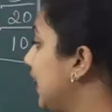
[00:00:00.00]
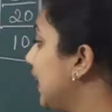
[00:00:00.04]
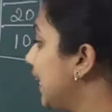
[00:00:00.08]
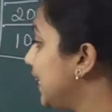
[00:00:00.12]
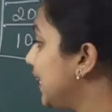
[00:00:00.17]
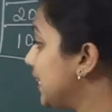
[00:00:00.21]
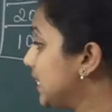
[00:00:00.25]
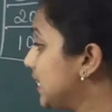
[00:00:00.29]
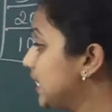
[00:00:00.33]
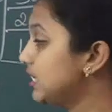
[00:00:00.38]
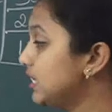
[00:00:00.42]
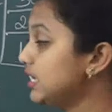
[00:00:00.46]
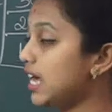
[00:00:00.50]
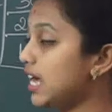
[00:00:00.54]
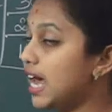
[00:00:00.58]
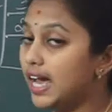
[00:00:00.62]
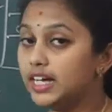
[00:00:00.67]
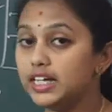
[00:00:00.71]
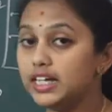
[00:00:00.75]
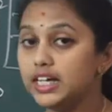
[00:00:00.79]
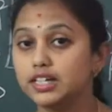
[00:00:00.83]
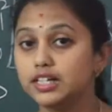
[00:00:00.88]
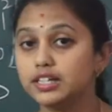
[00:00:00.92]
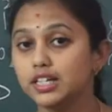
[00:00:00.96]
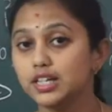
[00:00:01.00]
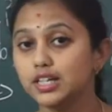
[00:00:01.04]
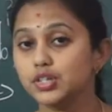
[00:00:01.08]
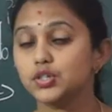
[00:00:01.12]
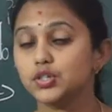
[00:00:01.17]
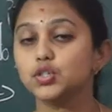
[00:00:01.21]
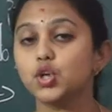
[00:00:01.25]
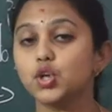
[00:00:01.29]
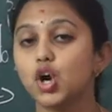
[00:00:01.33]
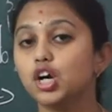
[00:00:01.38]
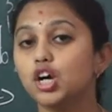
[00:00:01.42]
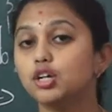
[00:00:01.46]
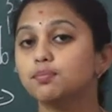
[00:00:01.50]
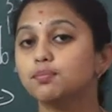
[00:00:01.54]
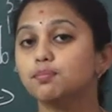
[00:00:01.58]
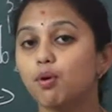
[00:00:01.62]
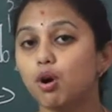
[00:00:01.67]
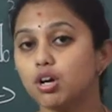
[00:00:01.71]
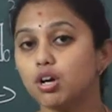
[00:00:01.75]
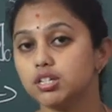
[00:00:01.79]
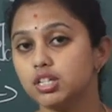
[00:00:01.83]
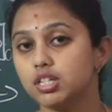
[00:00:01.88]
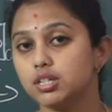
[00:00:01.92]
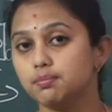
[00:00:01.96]
In stack, it is not
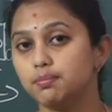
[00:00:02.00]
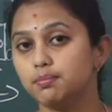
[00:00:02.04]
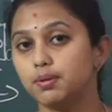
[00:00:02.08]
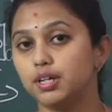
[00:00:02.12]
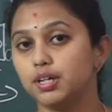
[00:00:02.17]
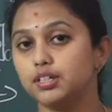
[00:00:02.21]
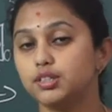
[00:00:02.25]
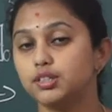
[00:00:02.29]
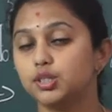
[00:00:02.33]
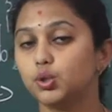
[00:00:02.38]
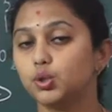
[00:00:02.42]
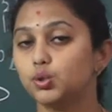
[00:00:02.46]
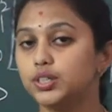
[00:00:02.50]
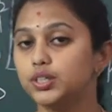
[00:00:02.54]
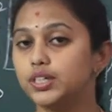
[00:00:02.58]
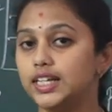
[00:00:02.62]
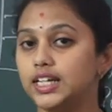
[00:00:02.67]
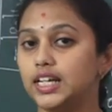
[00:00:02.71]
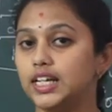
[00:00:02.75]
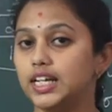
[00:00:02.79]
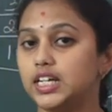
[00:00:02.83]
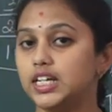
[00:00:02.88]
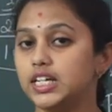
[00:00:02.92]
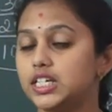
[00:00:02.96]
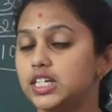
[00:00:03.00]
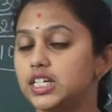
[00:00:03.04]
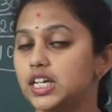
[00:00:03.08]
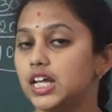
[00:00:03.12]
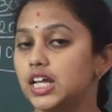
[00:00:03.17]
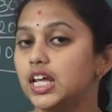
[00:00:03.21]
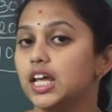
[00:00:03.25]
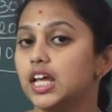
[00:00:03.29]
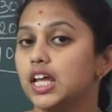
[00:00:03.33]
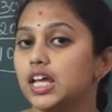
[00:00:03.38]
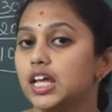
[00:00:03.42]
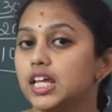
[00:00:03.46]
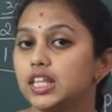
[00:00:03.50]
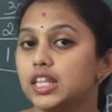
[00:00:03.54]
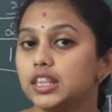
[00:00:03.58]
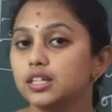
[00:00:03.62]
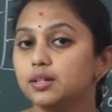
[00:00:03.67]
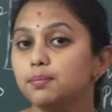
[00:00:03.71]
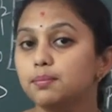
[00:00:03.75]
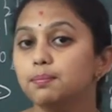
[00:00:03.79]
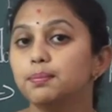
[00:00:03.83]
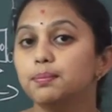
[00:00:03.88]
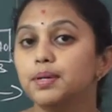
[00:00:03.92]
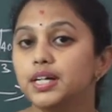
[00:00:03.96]
possible to delete
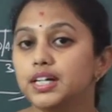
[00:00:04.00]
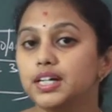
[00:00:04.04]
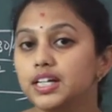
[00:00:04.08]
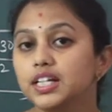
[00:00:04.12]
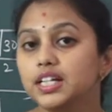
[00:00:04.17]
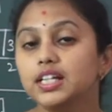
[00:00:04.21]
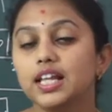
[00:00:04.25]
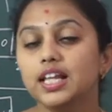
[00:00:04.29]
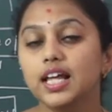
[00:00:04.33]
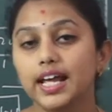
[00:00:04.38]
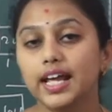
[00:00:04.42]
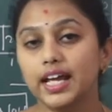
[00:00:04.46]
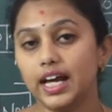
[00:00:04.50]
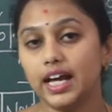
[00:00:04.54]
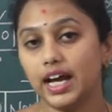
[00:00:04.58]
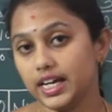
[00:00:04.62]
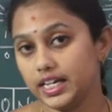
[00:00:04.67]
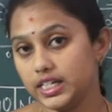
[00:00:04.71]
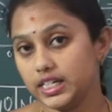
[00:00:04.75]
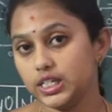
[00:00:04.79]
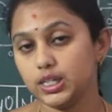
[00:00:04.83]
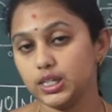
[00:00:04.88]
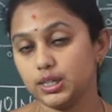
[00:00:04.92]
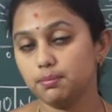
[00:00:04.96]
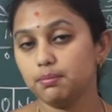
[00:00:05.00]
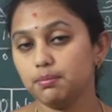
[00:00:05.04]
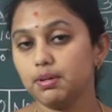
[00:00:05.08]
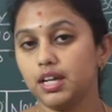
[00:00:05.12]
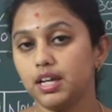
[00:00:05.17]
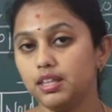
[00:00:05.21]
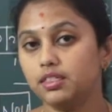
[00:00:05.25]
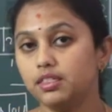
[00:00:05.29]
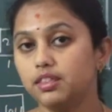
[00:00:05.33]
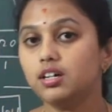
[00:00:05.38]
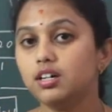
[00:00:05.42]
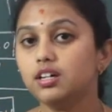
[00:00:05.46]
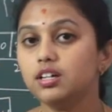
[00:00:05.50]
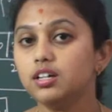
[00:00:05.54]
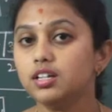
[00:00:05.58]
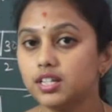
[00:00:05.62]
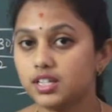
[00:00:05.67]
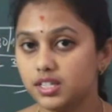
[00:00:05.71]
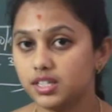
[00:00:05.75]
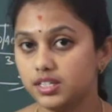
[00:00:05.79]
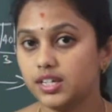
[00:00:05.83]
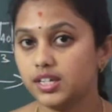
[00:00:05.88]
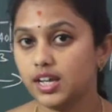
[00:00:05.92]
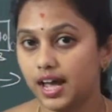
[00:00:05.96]
the middle item in the
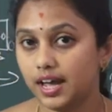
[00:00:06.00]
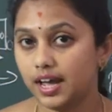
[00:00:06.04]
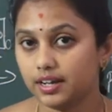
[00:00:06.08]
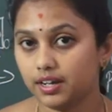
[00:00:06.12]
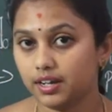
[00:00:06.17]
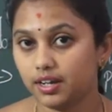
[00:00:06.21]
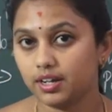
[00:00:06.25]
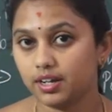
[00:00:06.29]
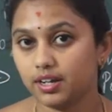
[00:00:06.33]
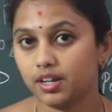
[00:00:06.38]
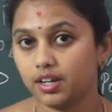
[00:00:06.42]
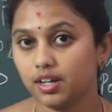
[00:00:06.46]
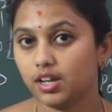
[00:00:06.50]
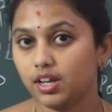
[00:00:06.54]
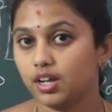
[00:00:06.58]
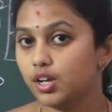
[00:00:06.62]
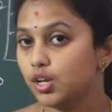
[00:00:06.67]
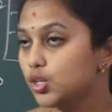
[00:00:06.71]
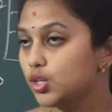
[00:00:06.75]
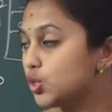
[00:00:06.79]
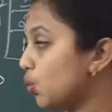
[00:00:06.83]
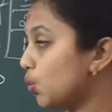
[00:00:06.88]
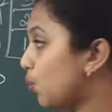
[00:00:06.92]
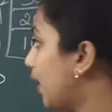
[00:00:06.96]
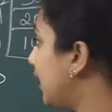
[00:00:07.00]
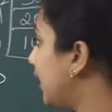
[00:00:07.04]
stack. So